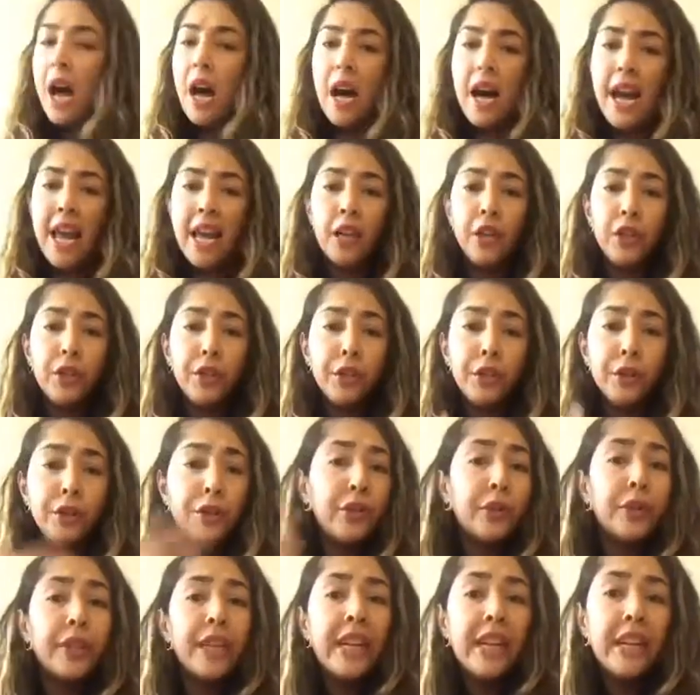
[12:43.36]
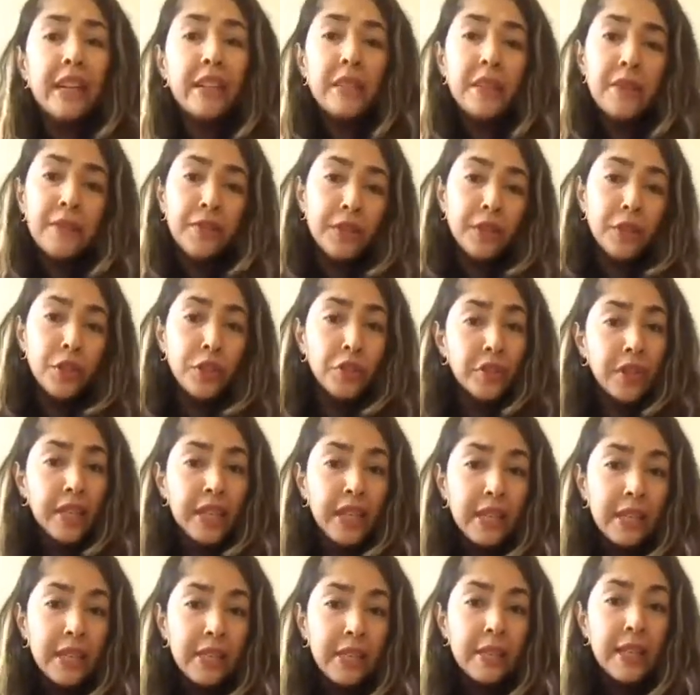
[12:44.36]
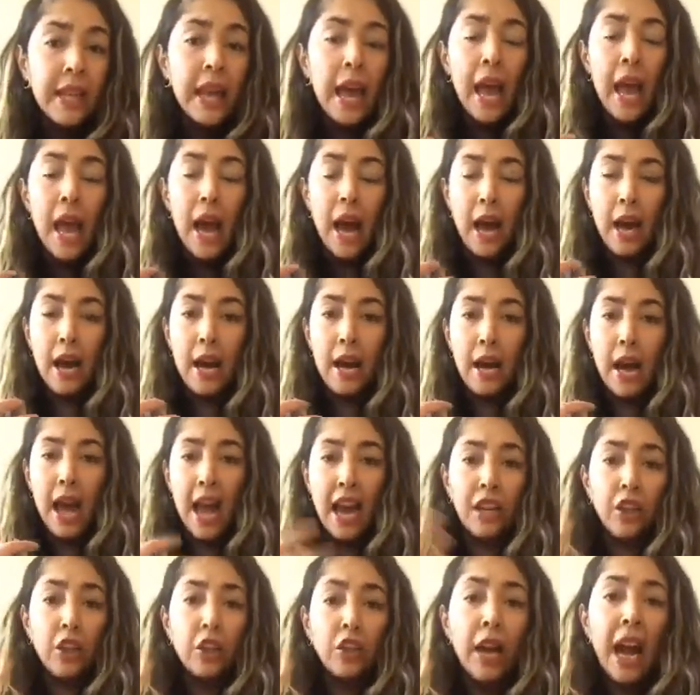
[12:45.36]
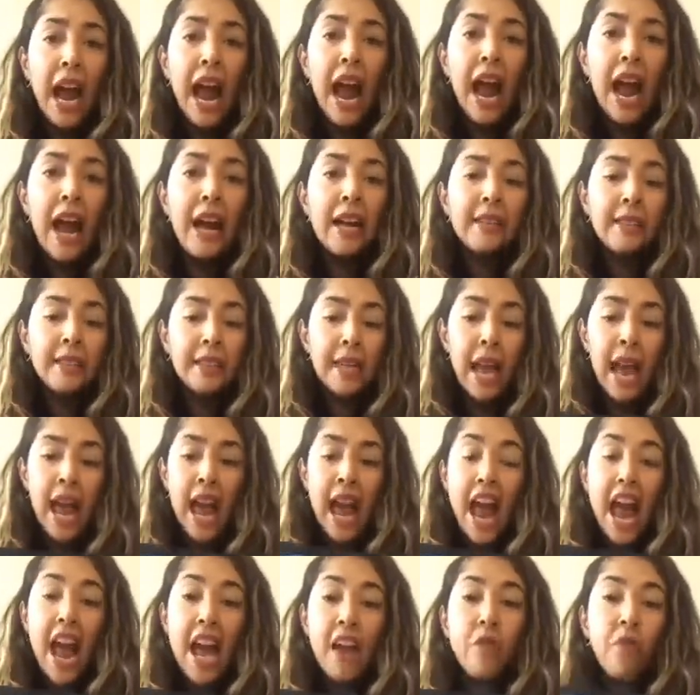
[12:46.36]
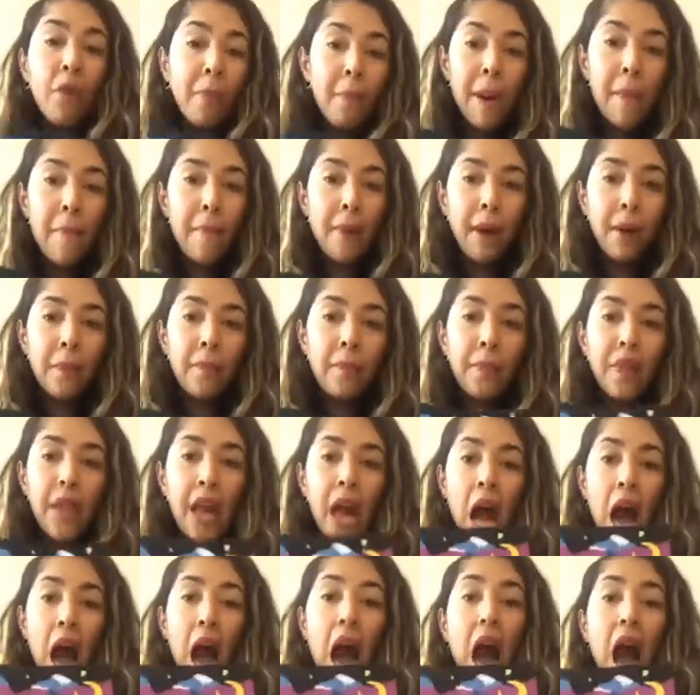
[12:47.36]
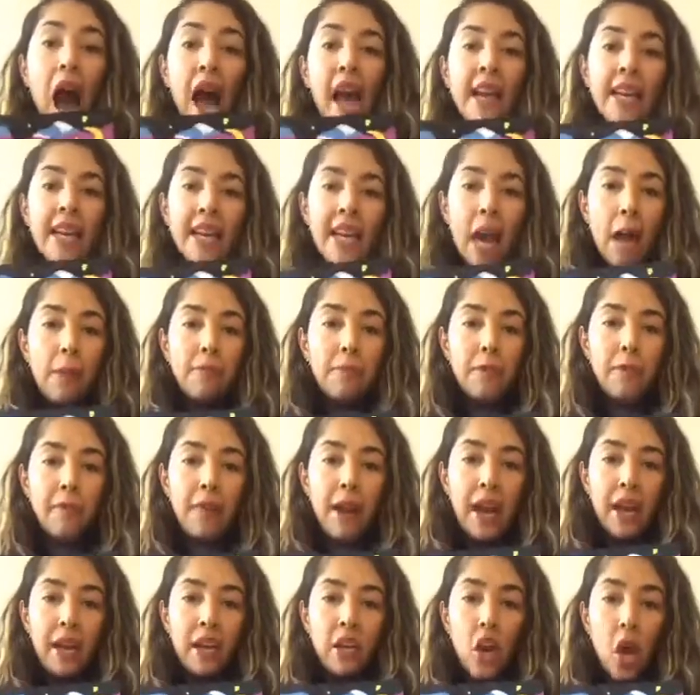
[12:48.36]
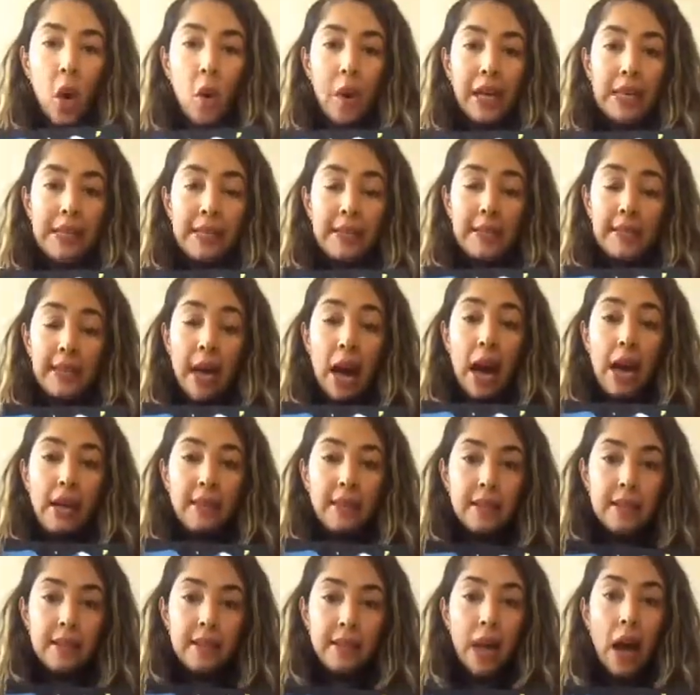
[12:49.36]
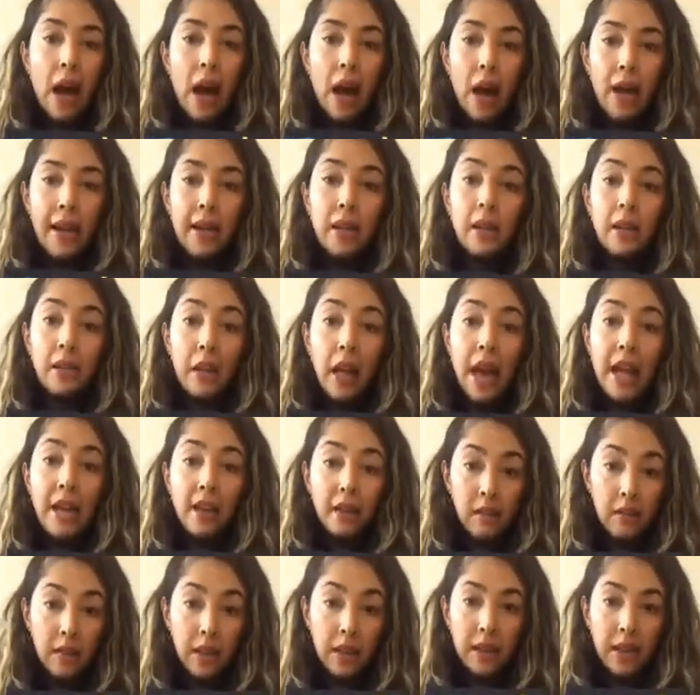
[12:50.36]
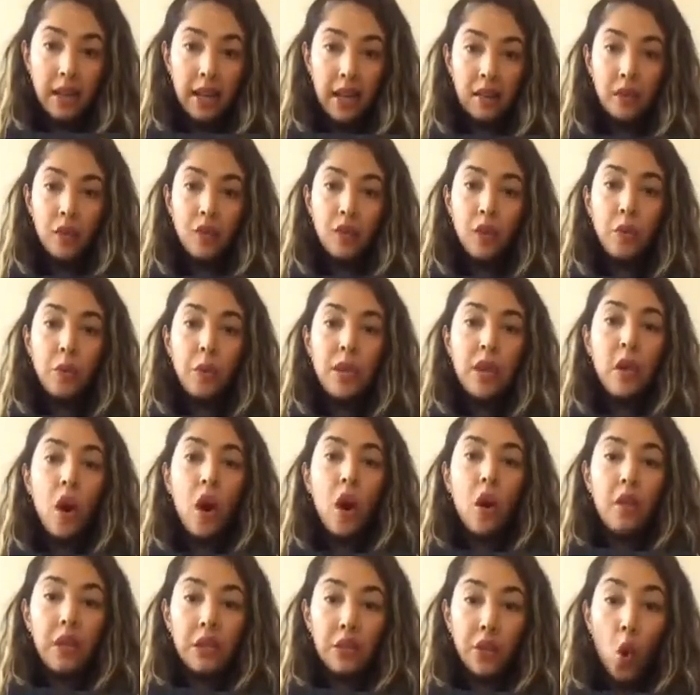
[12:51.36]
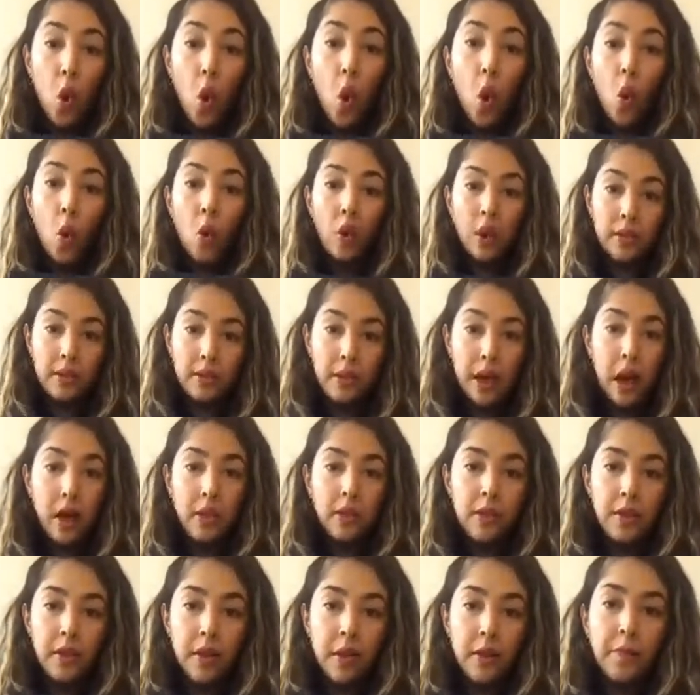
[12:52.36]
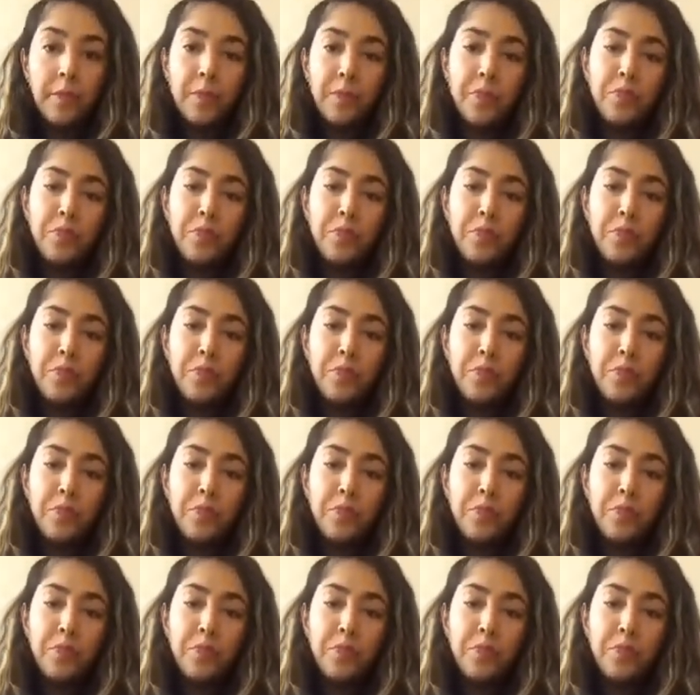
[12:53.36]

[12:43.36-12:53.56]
include greens for trees and grass. And remember, I kept mine going side to side like Lillian, so we call this horizontal.